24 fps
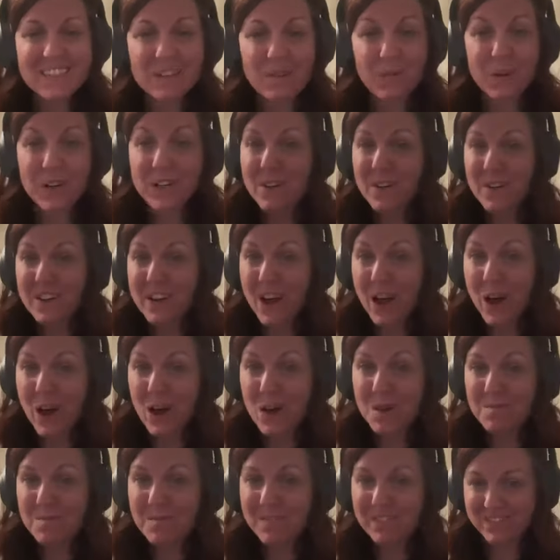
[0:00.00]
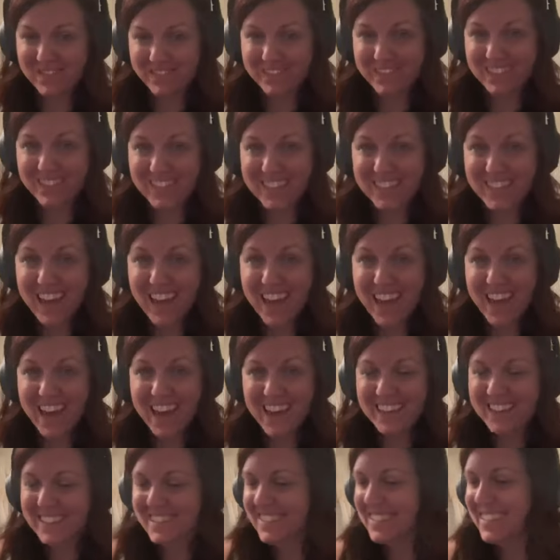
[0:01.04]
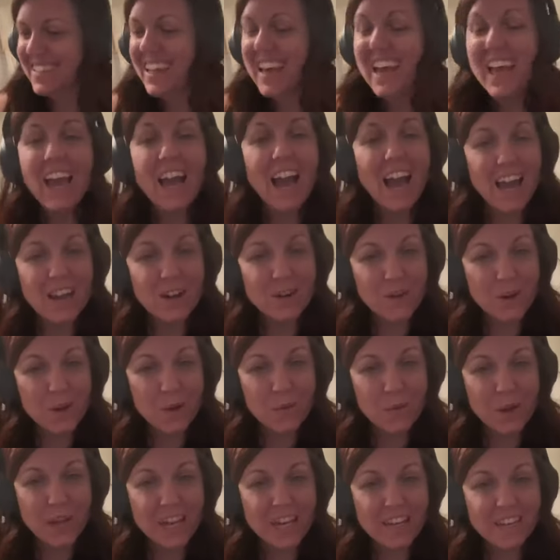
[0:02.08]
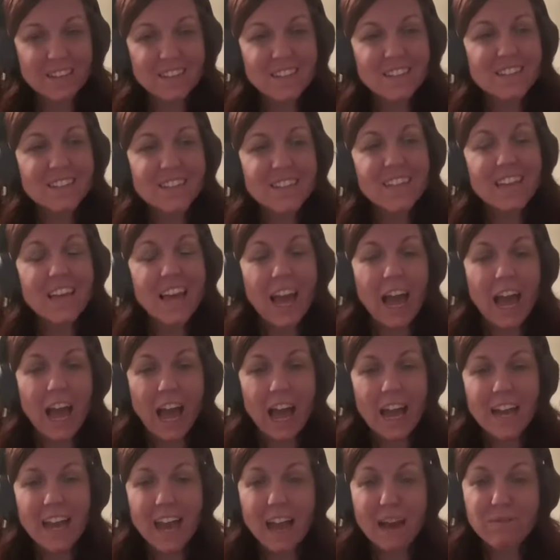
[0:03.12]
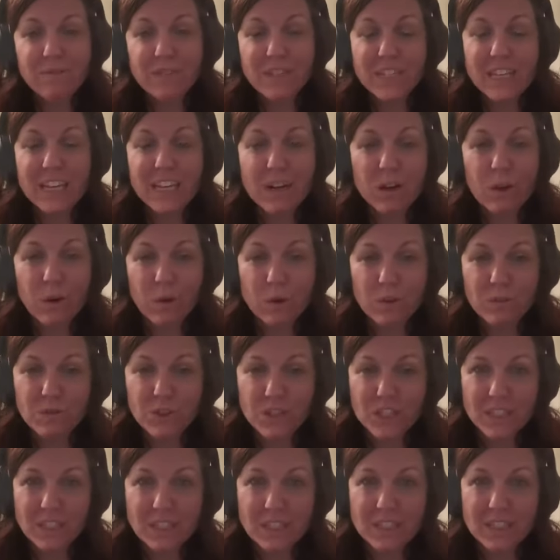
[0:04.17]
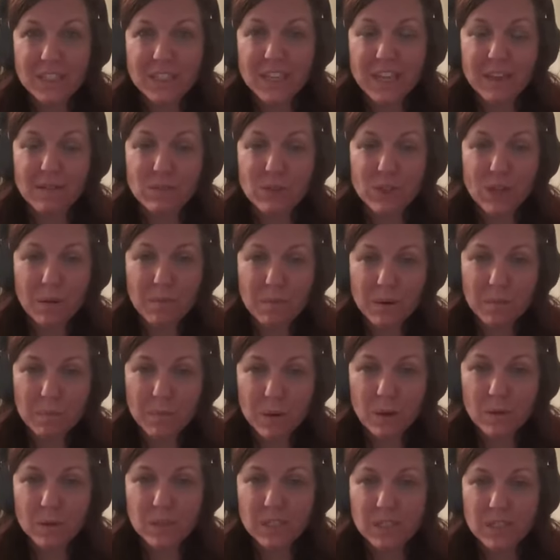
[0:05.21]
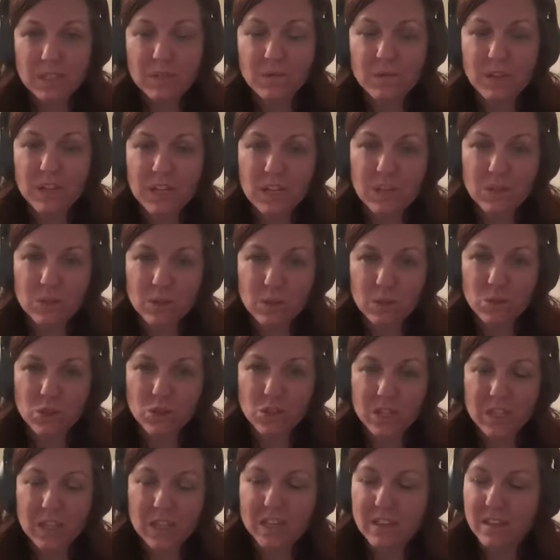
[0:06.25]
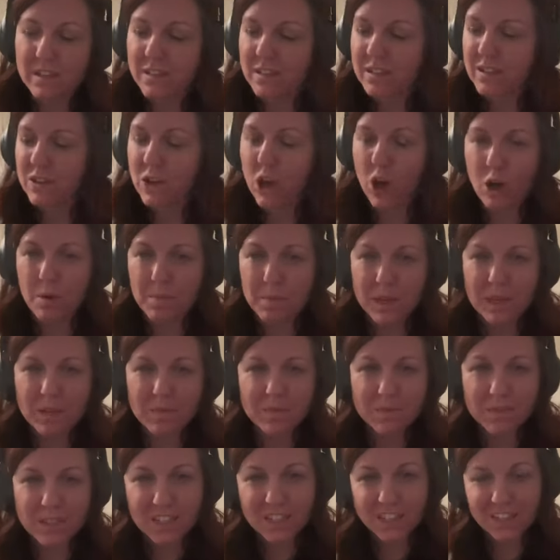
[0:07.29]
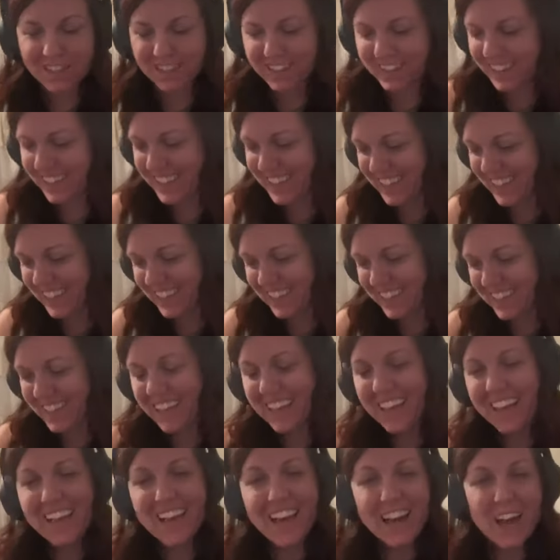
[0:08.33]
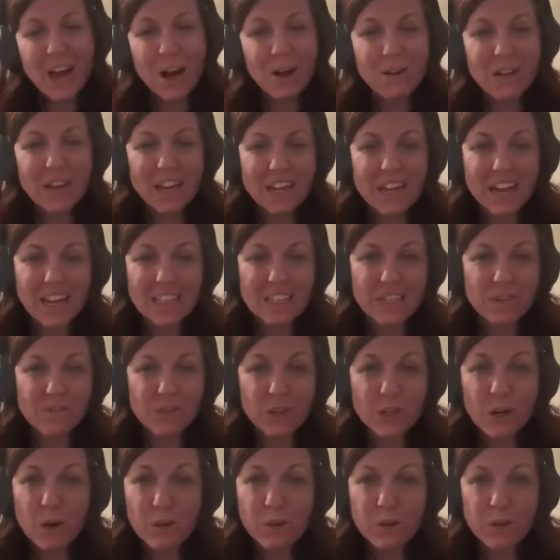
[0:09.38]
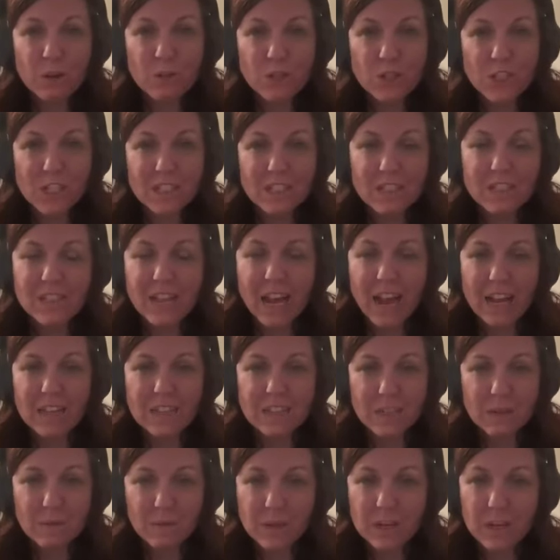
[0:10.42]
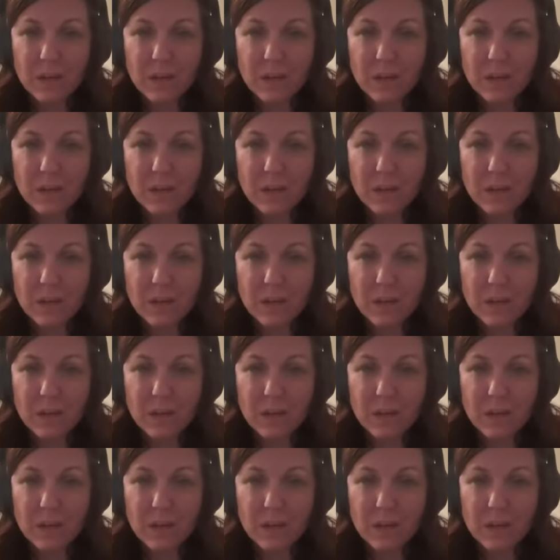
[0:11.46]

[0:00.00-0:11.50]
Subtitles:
we're going home. Yay! I don't know when. I have to get a hold of Jesus Saved, so I'm going to post this video so she can call me. Okay, guys, if you don't know Jesus, ask him to